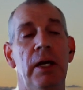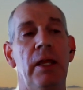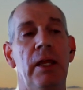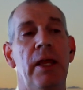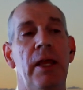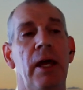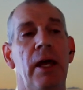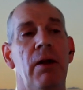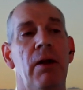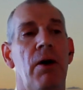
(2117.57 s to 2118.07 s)

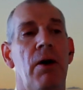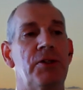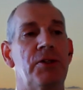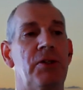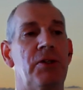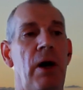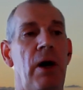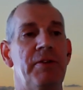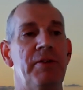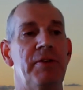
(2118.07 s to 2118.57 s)
And then
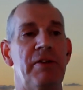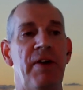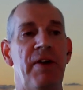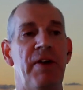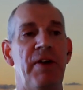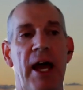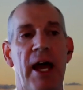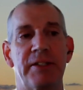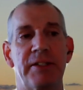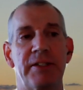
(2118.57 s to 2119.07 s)
also, obviously,
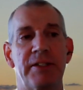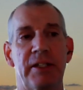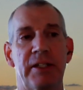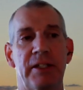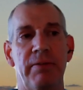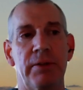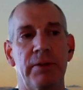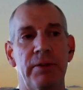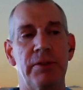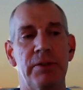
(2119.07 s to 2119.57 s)
Fantastic
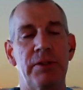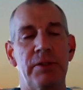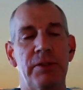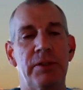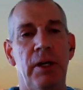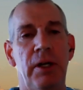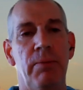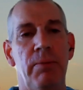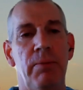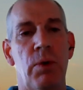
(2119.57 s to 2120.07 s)

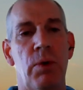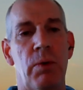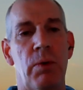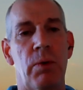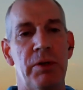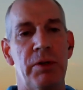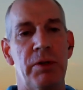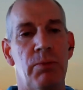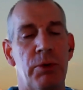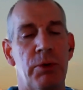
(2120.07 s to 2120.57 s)
Endeavors,
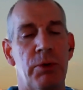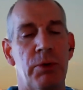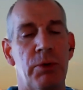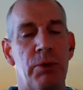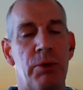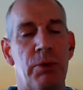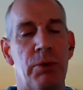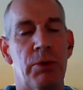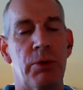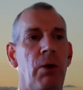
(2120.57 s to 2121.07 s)
where we
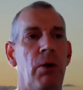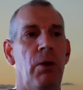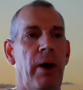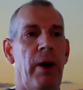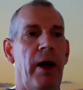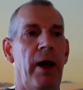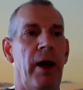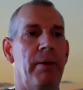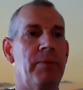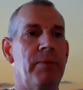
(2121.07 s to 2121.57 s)
stream the
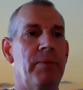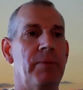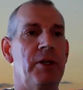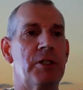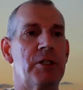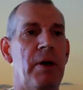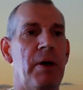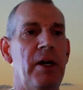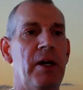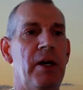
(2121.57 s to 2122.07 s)
show at,
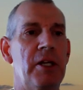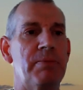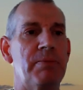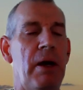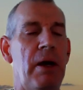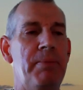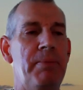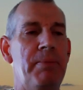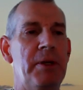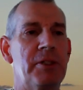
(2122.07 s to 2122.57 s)
is my
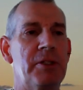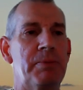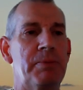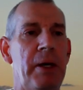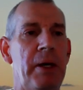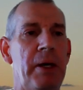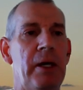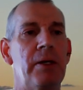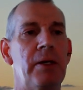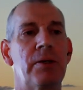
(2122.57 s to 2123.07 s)

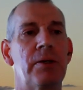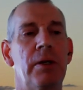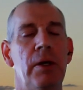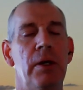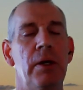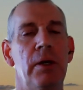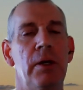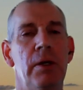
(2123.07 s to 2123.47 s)
business page.